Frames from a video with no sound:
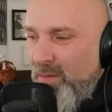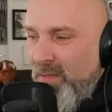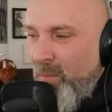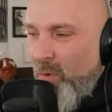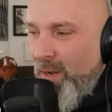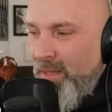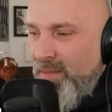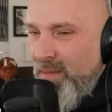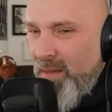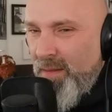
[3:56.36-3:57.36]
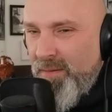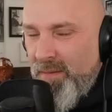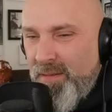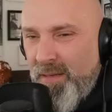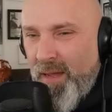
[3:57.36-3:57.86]
you summarize the
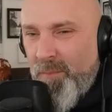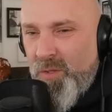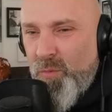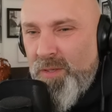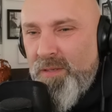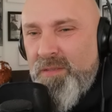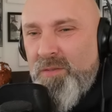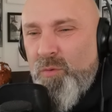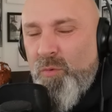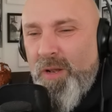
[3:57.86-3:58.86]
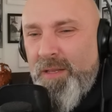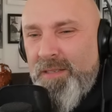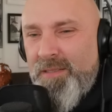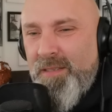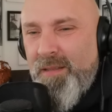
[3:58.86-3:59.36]
the time between these two
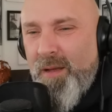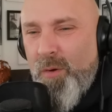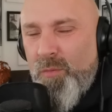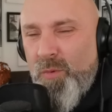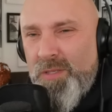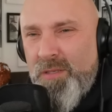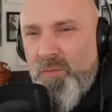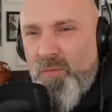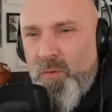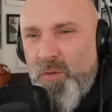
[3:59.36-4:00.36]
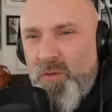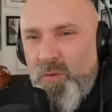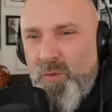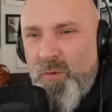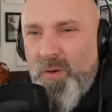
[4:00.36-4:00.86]
releases? How was it for
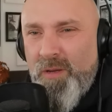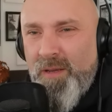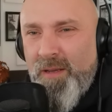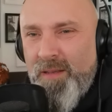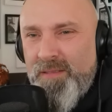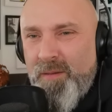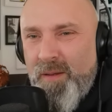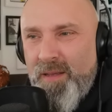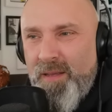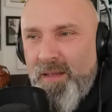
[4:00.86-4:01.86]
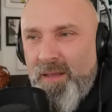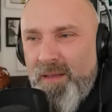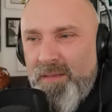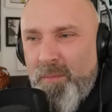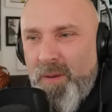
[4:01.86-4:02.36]
you as a
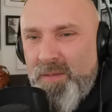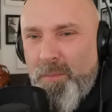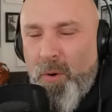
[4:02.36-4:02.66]
as a as a